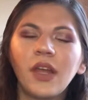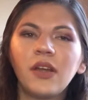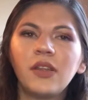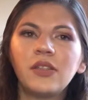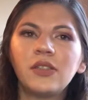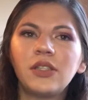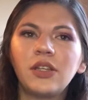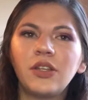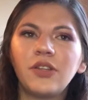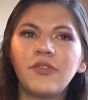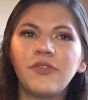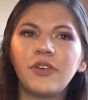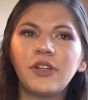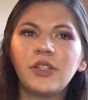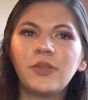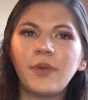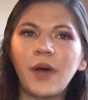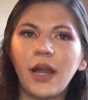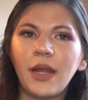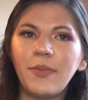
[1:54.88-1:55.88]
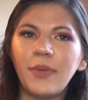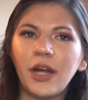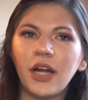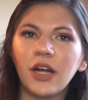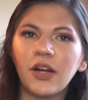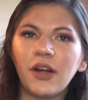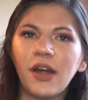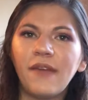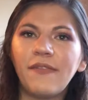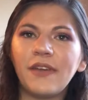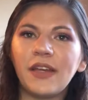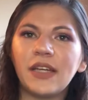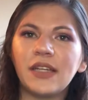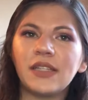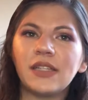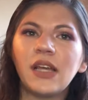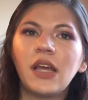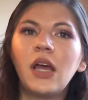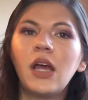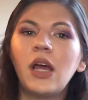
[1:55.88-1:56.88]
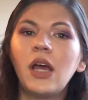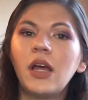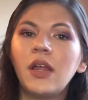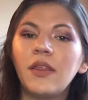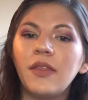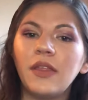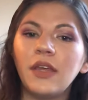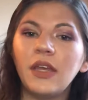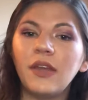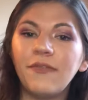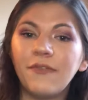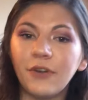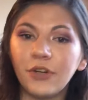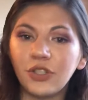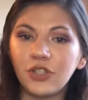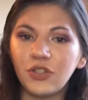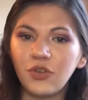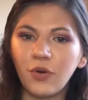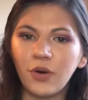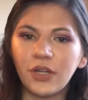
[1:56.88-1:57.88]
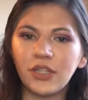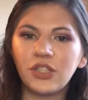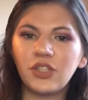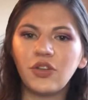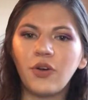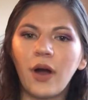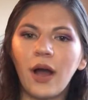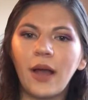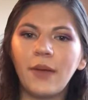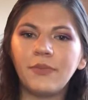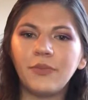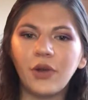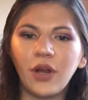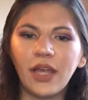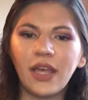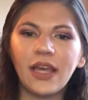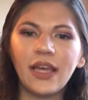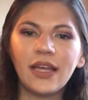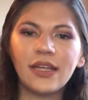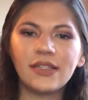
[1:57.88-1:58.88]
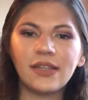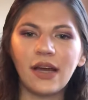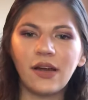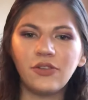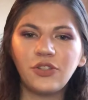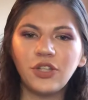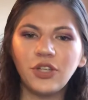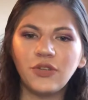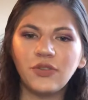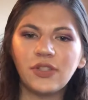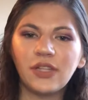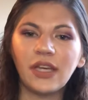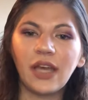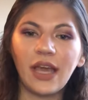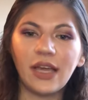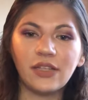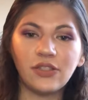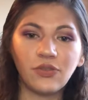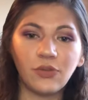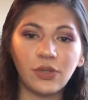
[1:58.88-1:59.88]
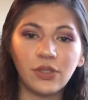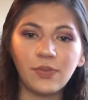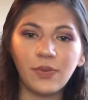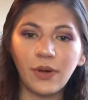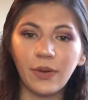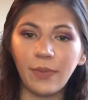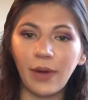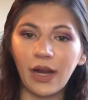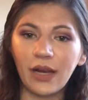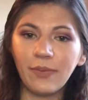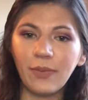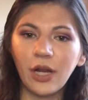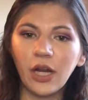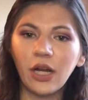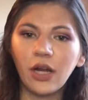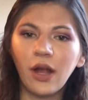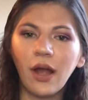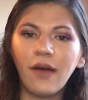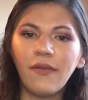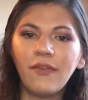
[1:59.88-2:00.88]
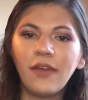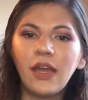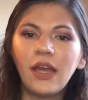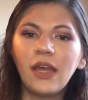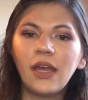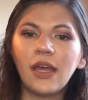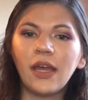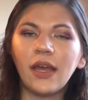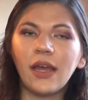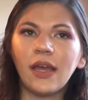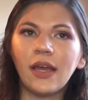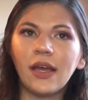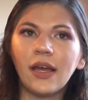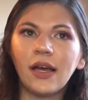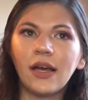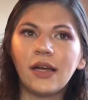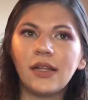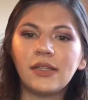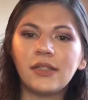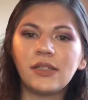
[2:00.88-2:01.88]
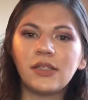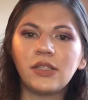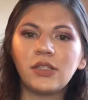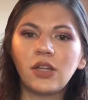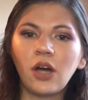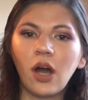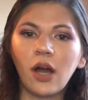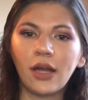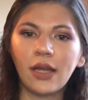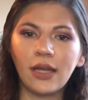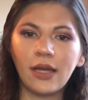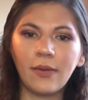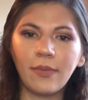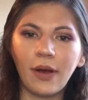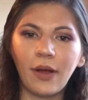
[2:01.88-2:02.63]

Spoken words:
So the first body paragraph is the first source. So I'm breaking it down to using a source per body paragraph and talking